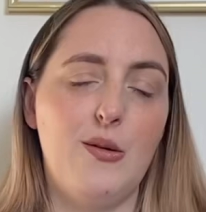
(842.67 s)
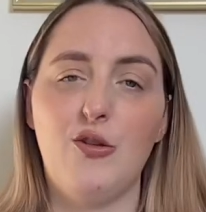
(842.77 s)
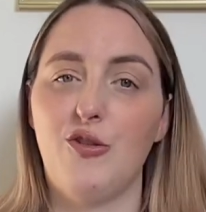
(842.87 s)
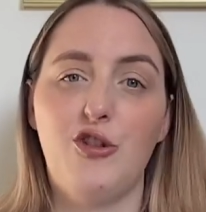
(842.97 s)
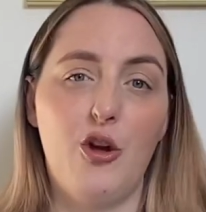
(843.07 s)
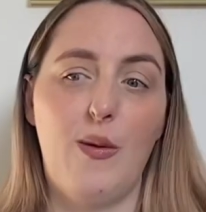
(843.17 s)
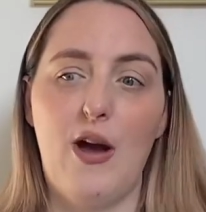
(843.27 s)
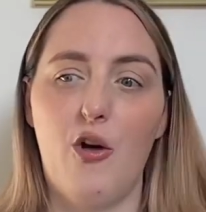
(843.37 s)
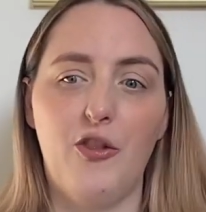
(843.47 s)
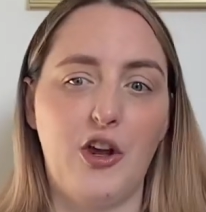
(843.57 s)
just do it
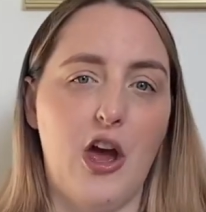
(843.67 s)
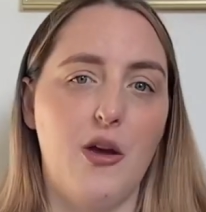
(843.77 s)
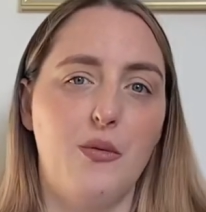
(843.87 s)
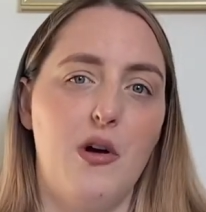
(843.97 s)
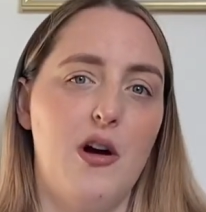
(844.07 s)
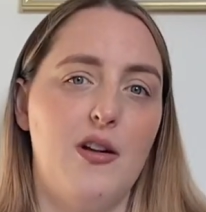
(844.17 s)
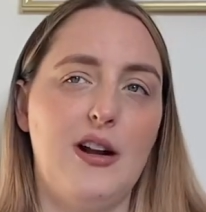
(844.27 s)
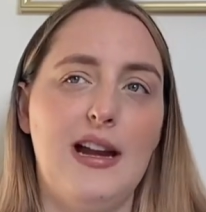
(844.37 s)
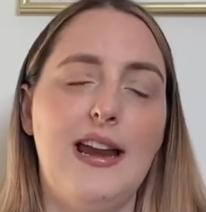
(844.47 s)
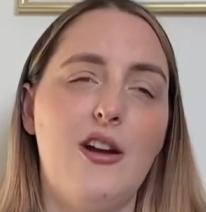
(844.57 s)
on the go,
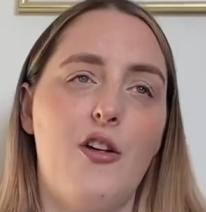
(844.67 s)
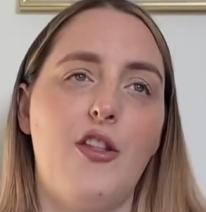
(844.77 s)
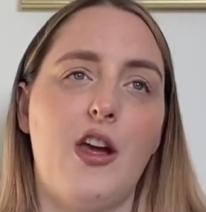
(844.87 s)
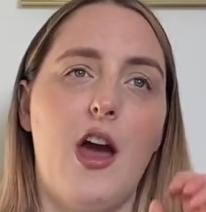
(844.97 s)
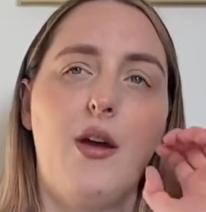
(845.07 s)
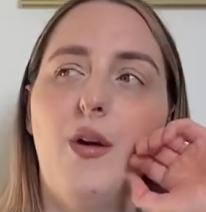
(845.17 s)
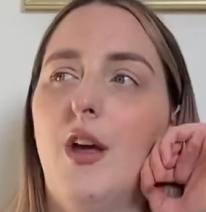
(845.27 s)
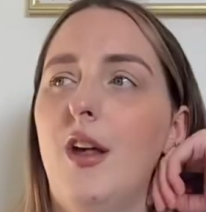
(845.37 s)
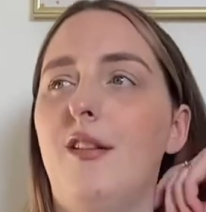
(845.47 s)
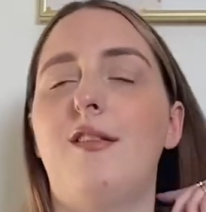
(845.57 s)
clean on the go.
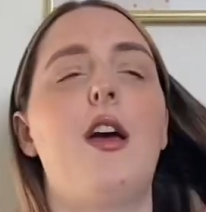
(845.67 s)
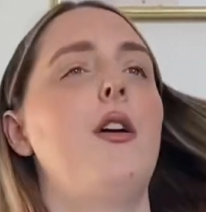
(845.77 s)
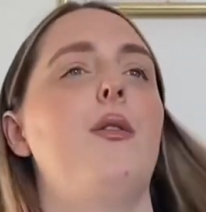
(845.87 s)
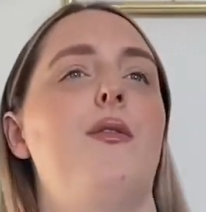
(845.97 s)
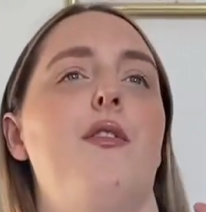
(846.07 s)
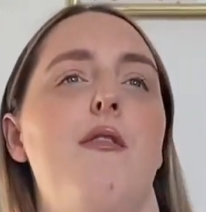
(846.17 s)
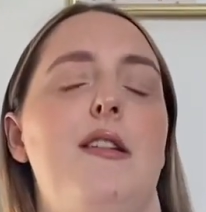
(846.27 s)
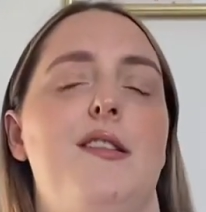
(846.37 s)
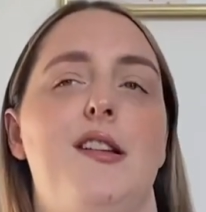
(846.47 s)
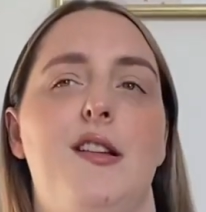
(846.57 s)
So for
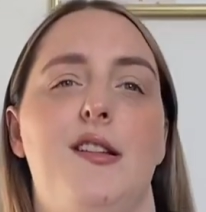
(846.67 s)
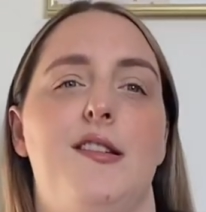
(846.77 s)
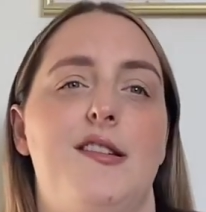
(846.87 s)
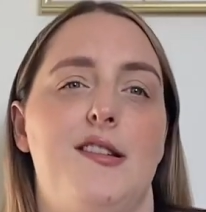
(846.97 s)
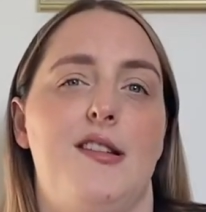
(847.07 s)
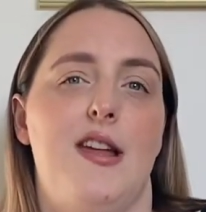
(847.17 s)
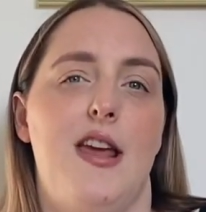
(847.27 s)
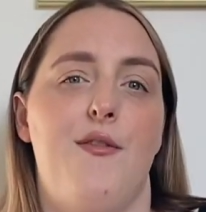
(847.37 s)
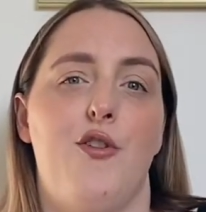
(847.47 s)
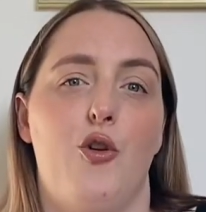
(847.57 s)
instance,
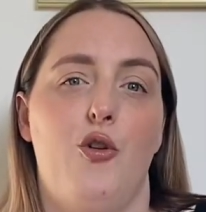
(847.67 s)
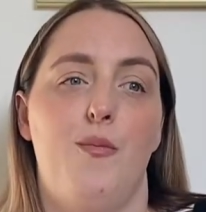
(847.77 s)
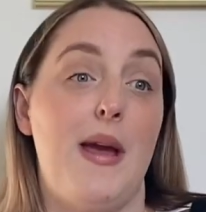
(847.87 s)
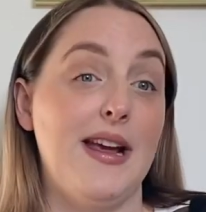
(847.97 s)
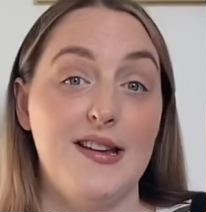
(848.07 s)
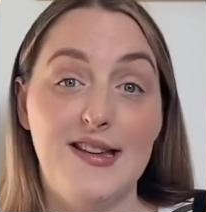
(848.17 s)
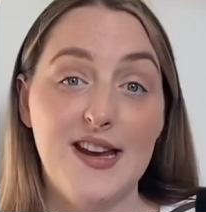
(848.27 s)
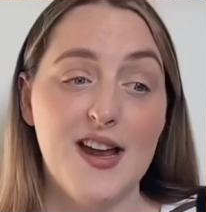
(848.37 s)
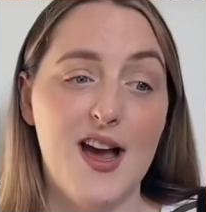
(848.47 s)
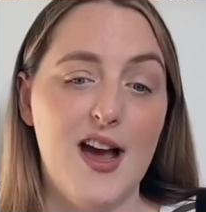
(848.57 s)
if you're making
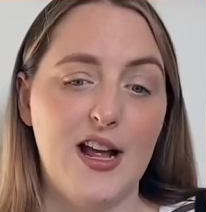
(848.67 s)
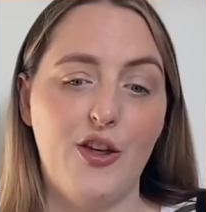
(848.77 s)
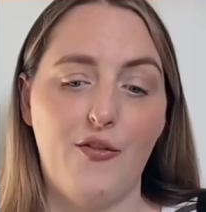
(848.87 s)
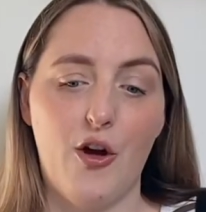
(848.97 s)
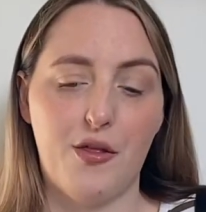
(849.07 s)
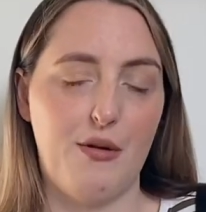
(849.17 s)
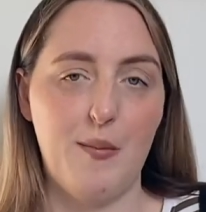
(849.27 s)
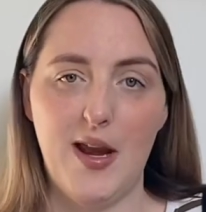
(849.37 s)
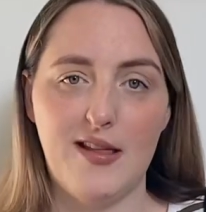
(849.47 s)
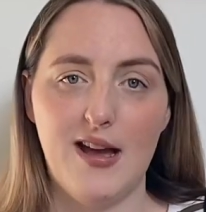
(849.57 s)
dinner and you've got a
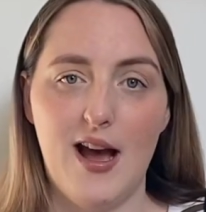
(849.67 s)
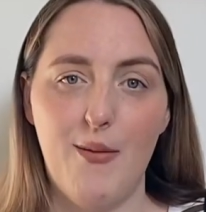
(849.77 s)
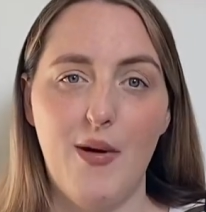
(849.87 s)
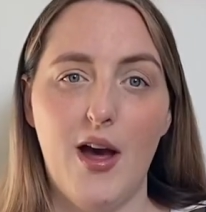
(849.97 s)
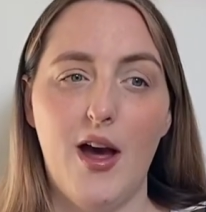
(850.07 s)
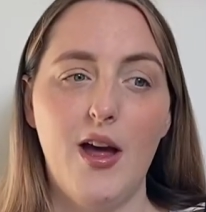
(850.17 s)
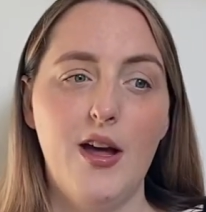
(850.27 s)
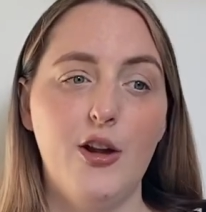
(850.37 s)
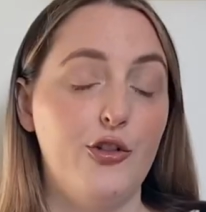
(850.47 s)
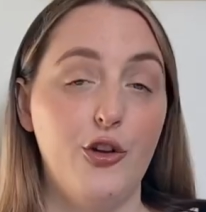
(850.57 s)
3-minute timer,
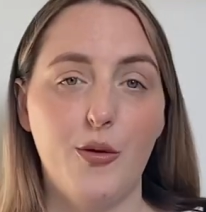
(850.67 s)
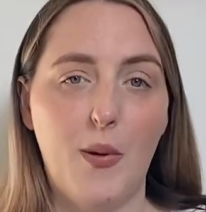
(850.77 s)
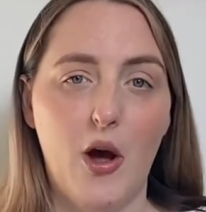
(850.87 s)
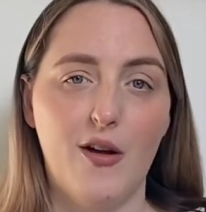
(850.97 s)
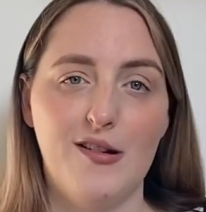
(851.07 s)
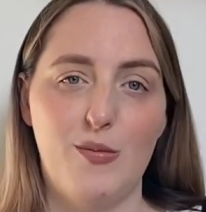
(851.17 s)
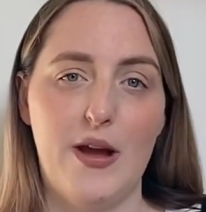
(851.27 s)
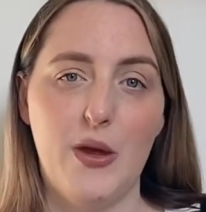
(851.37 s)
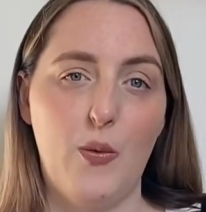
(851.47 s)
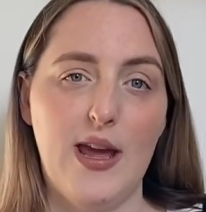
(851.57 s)
do the pots
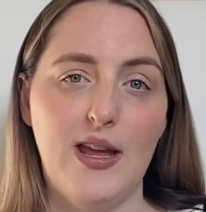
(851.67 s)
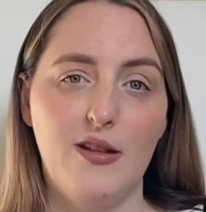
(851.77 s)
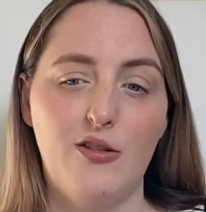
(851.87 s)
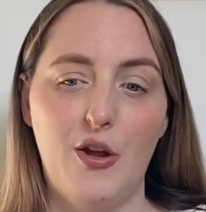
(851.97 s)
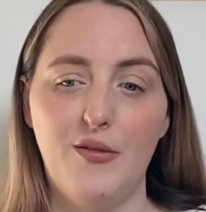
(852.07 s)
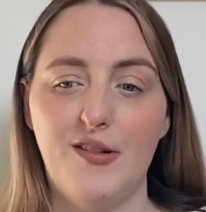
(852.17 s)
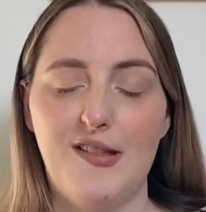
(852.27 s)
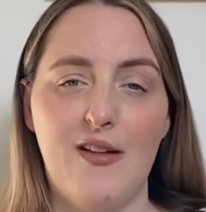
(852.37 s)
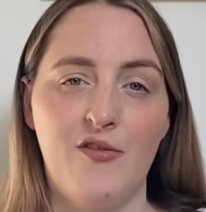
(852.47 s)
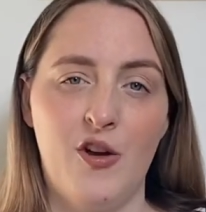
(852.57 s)
while you wait. Don't
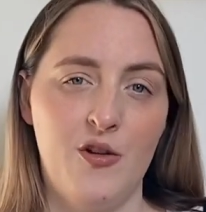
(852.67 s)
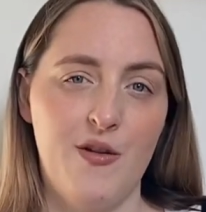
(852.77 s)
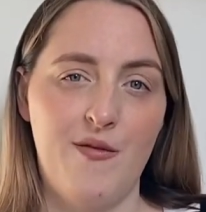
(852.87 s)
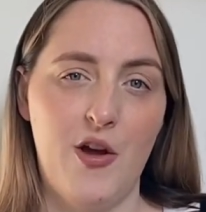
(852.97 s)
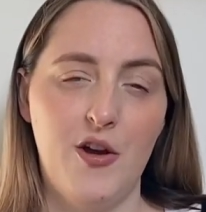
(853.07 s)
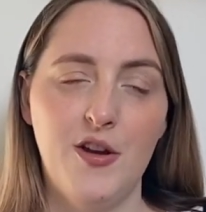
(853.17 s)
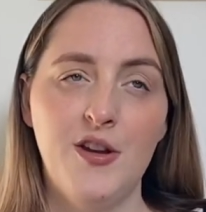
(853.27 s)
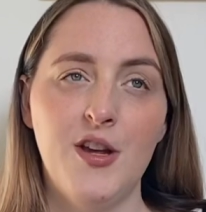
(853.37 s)
stand it on your phone.